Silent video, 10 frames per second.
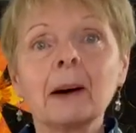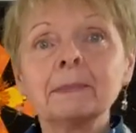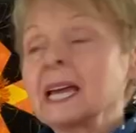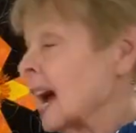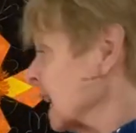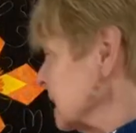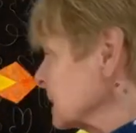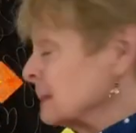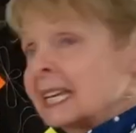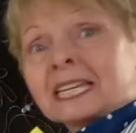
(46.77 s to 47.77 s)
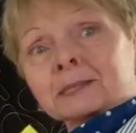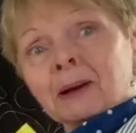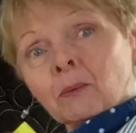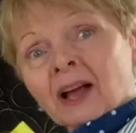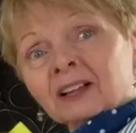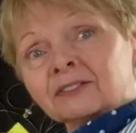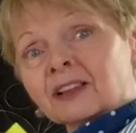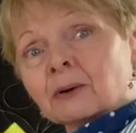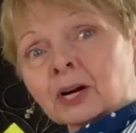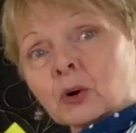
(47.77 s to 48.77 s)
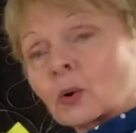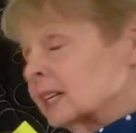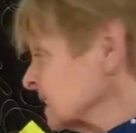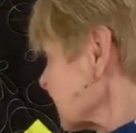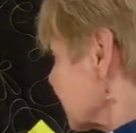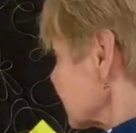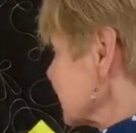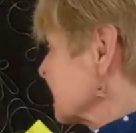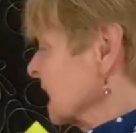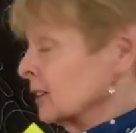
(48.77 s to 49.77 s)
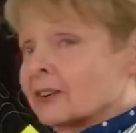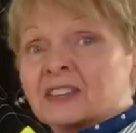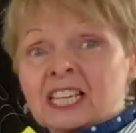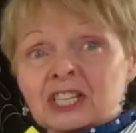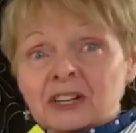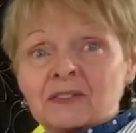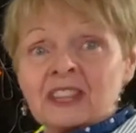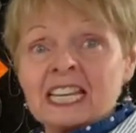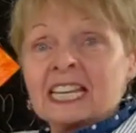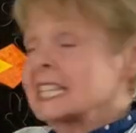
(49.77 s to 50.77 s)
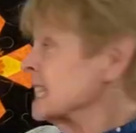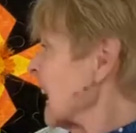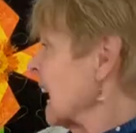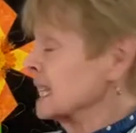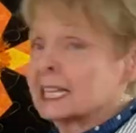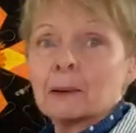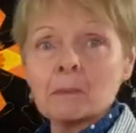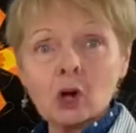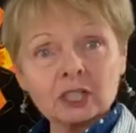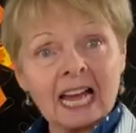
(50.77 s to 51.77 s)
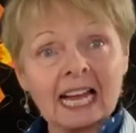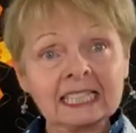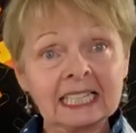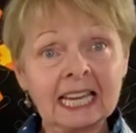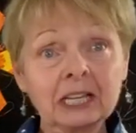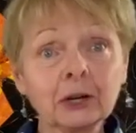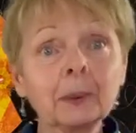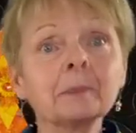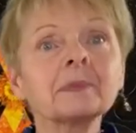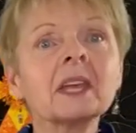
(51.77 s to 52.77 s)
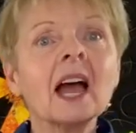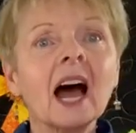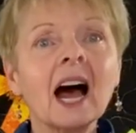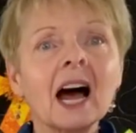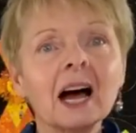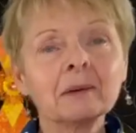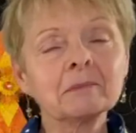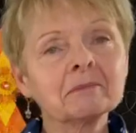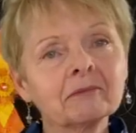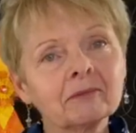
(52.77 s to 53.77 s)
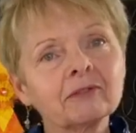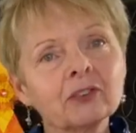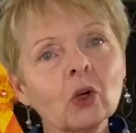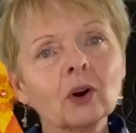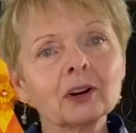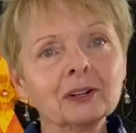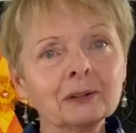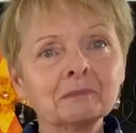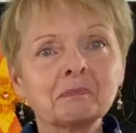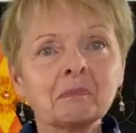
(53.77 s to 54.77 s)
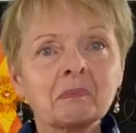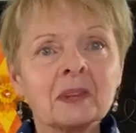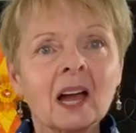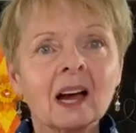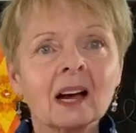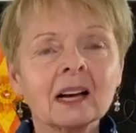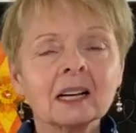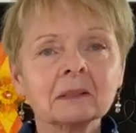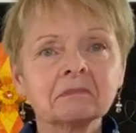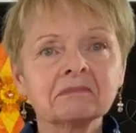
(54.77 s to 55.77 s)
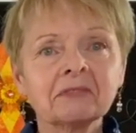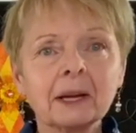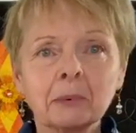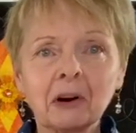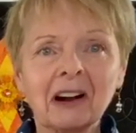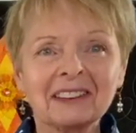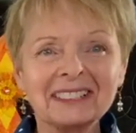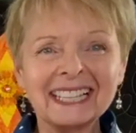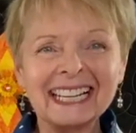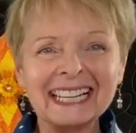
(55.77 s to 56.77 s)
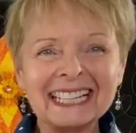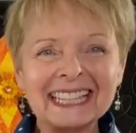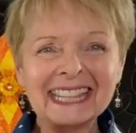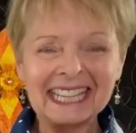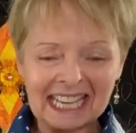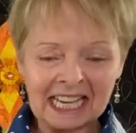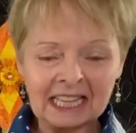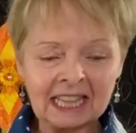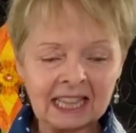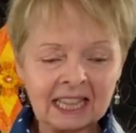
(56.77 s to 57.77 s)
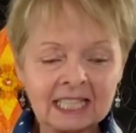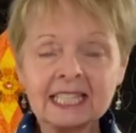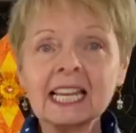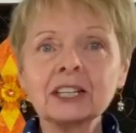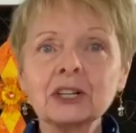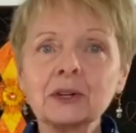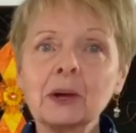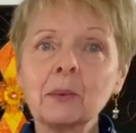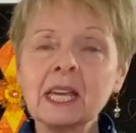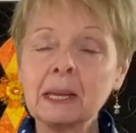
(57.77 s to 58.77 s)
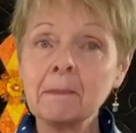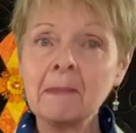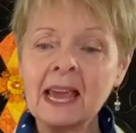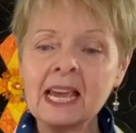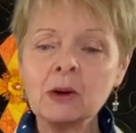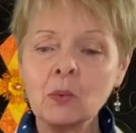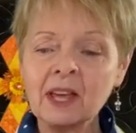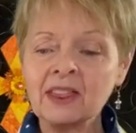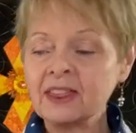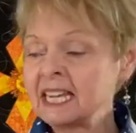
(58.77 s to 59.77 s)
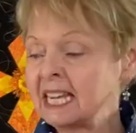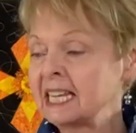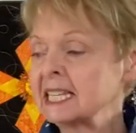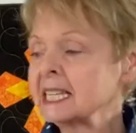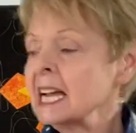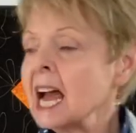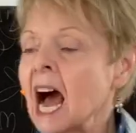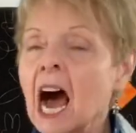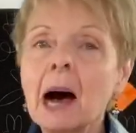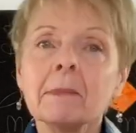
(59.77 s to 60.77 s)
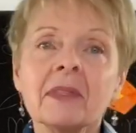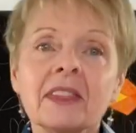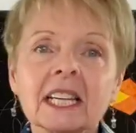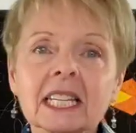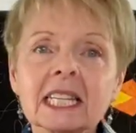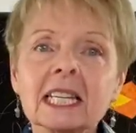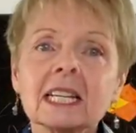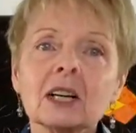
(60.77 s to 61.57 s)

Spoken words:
Behind me is my wildflower quilt. The center of each of these has a multi-layer floral fiber art thing in the center that we can make with these. This